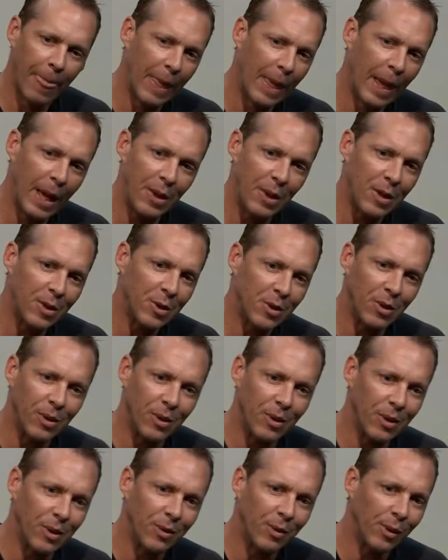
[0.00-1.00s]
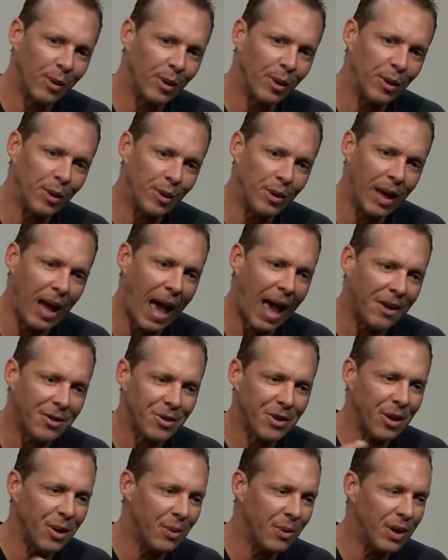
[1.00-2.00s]
He had this little
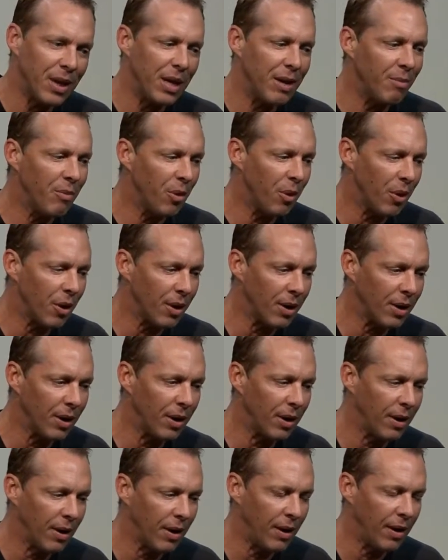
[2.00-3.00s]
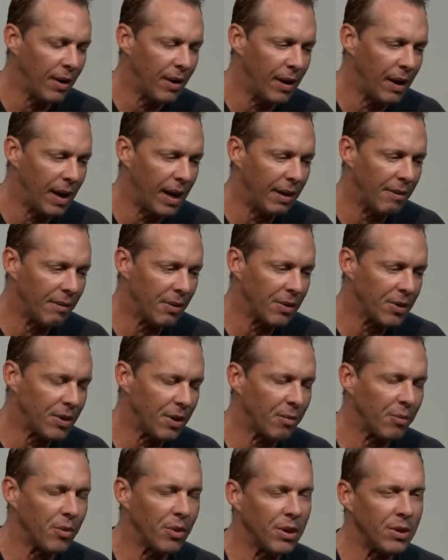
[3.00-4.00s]
Casio keyboard, and for
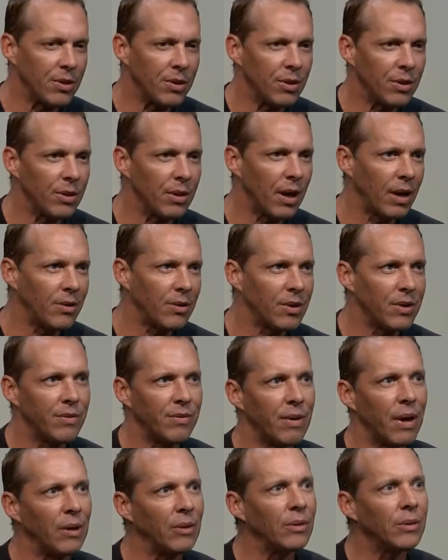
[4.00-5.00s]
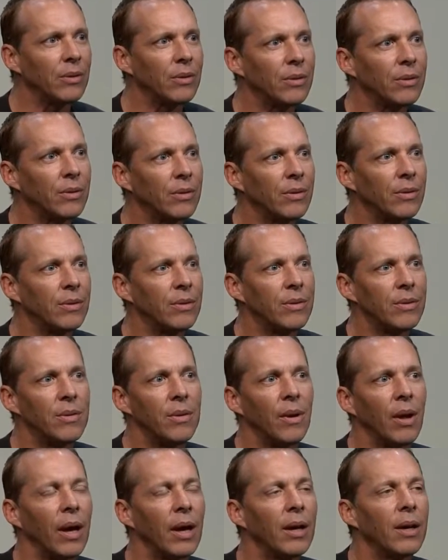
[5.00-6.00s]
some reason I just felt
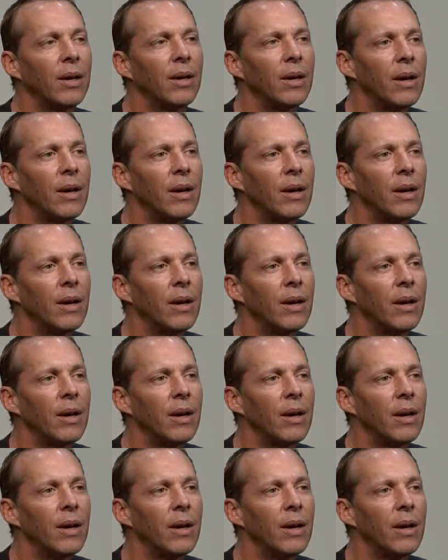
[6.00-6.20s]
like